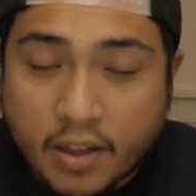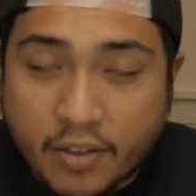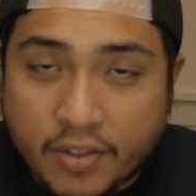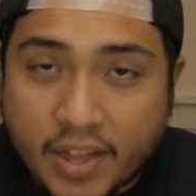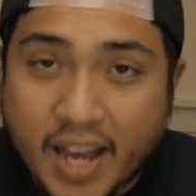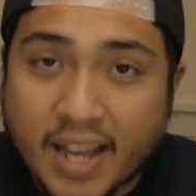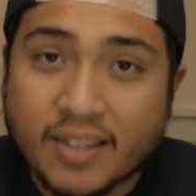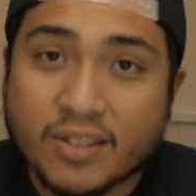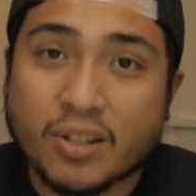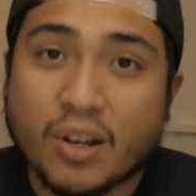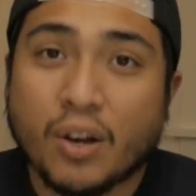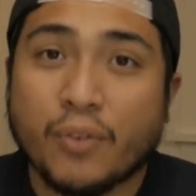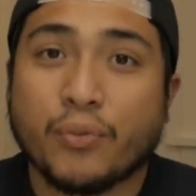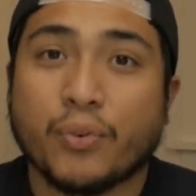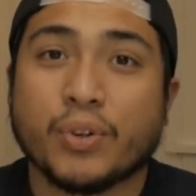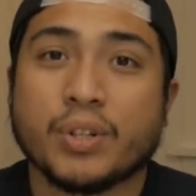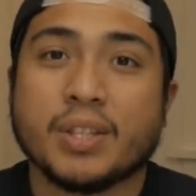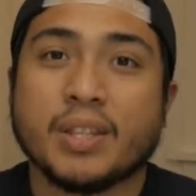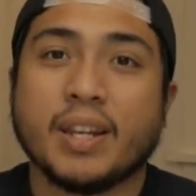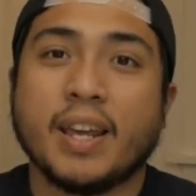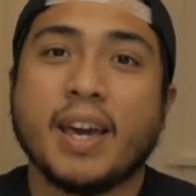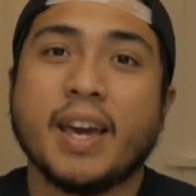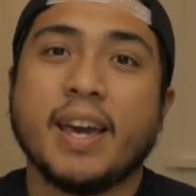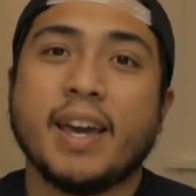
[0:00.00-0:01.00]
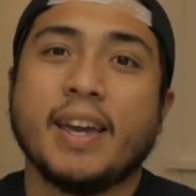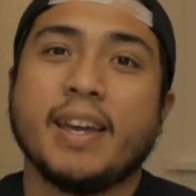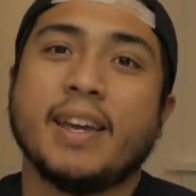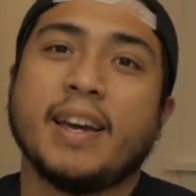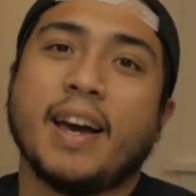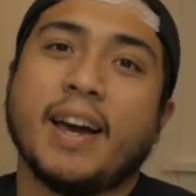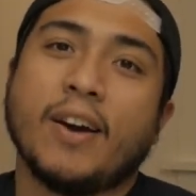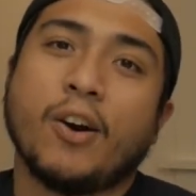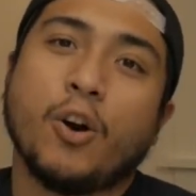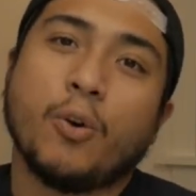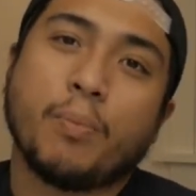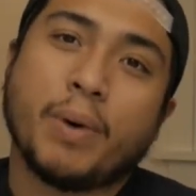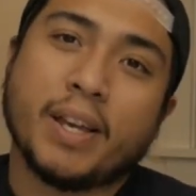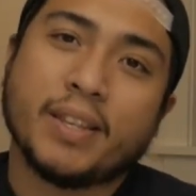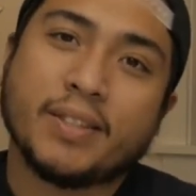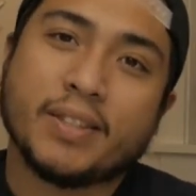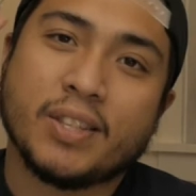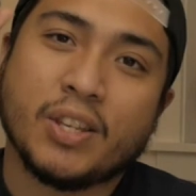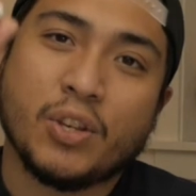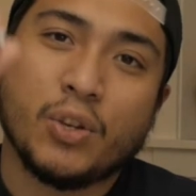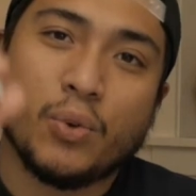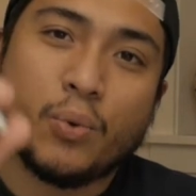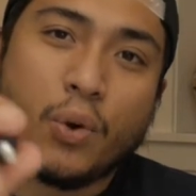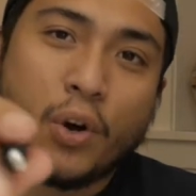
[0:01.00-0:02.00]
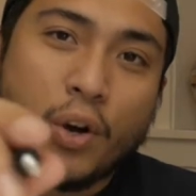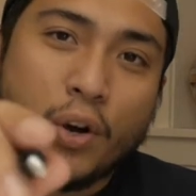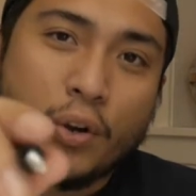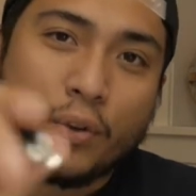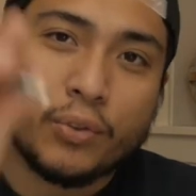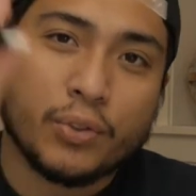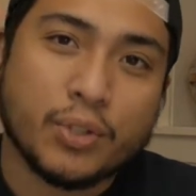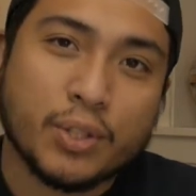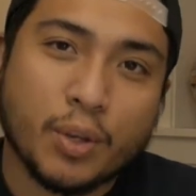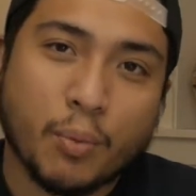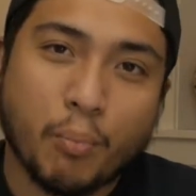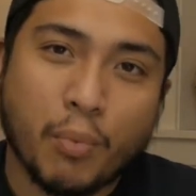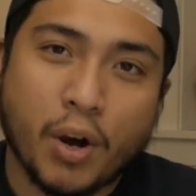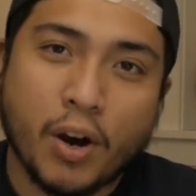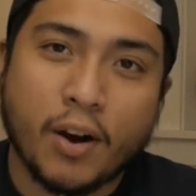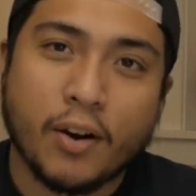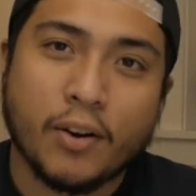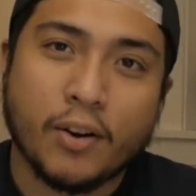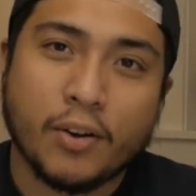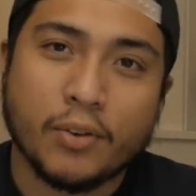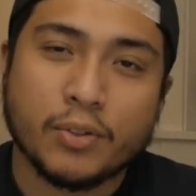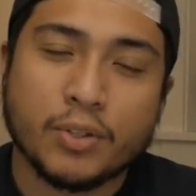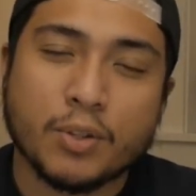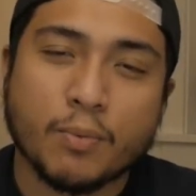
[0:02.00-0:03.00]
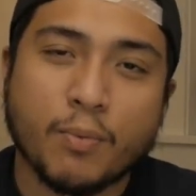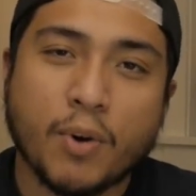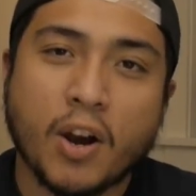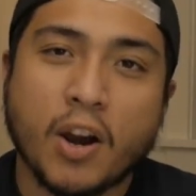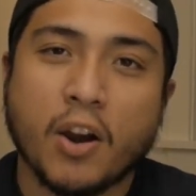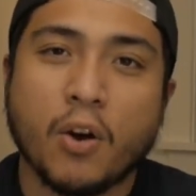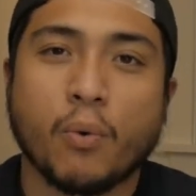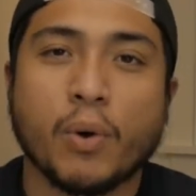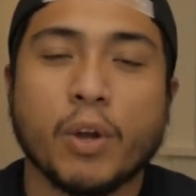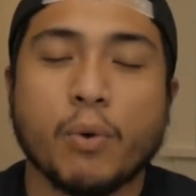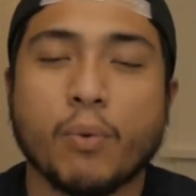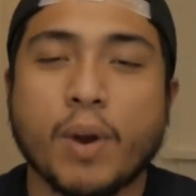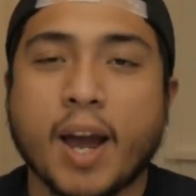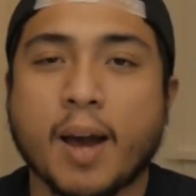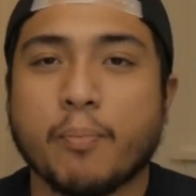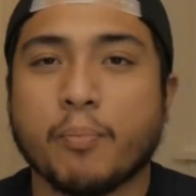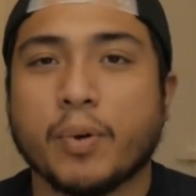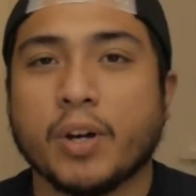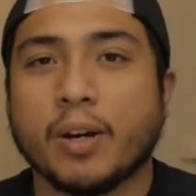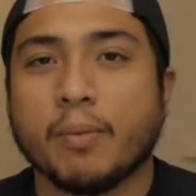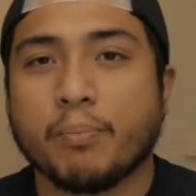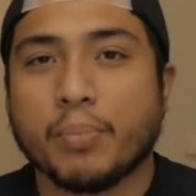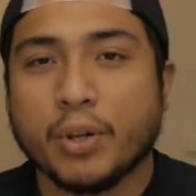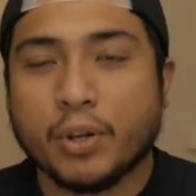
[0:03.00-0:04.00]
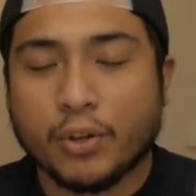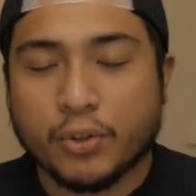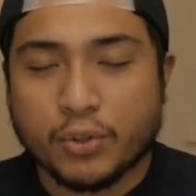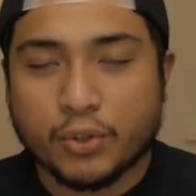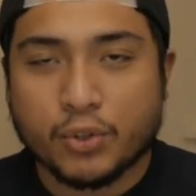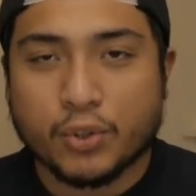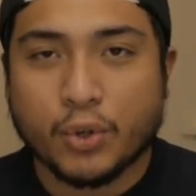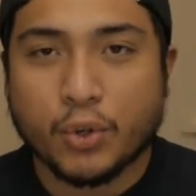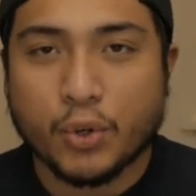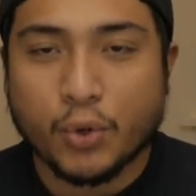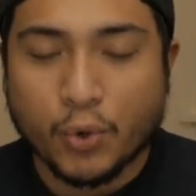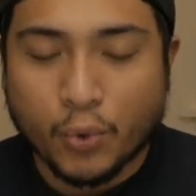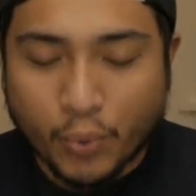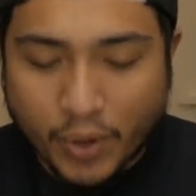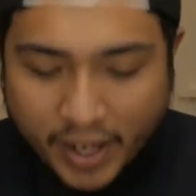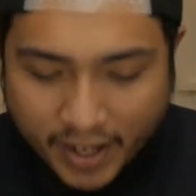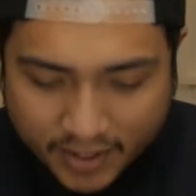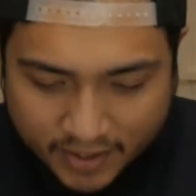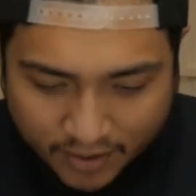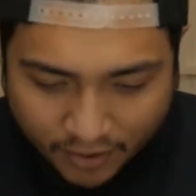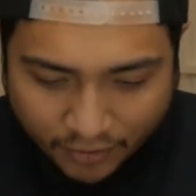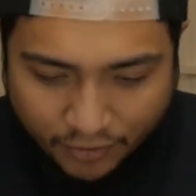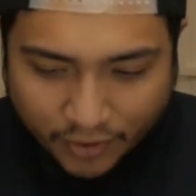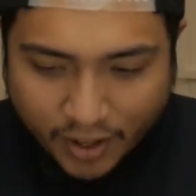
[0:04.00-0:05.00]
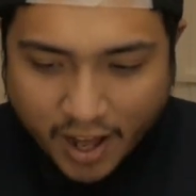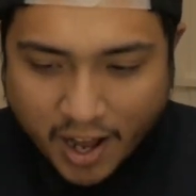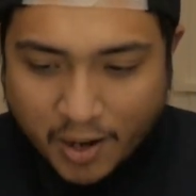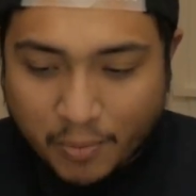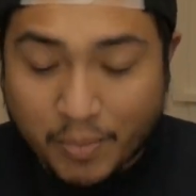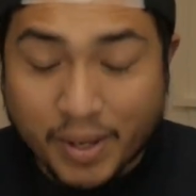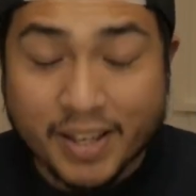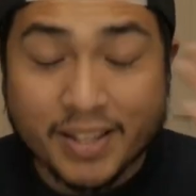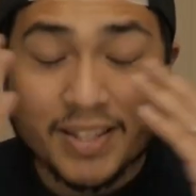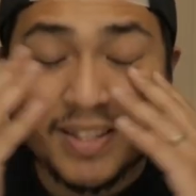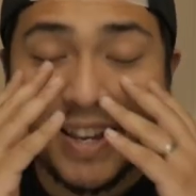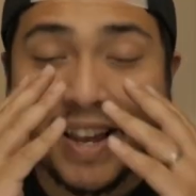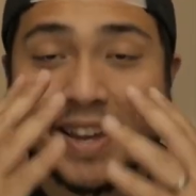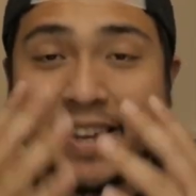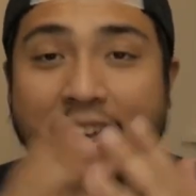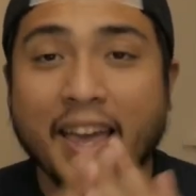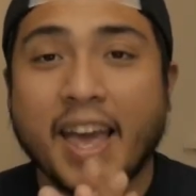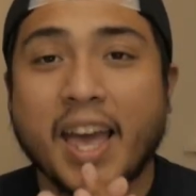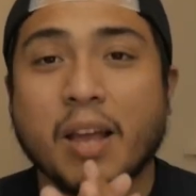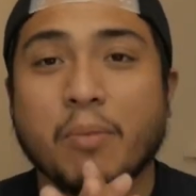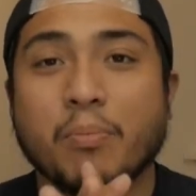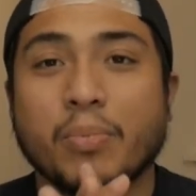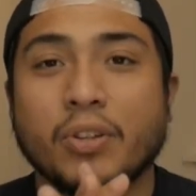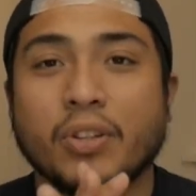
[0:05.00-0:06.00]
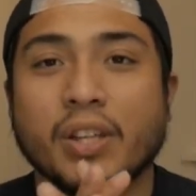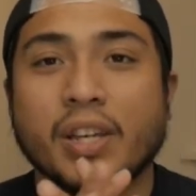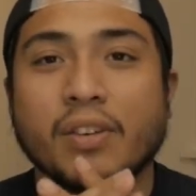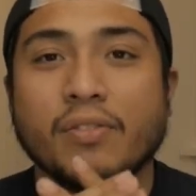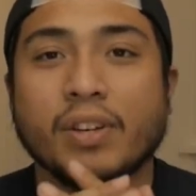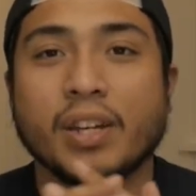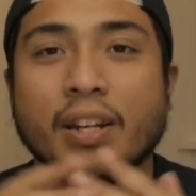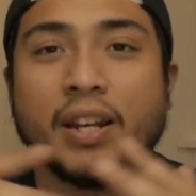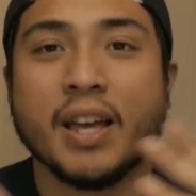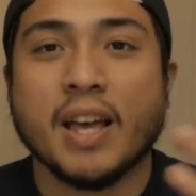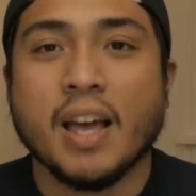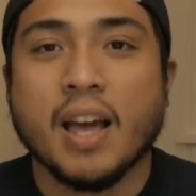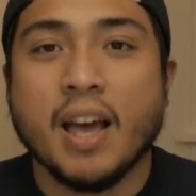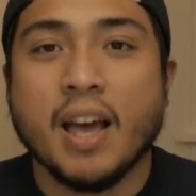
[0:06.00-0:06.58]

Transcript: That's all for today. I hope I see you all tomorrow. Tomorrow we wrap up 2 weeks of Vlogmas. I can't believe it.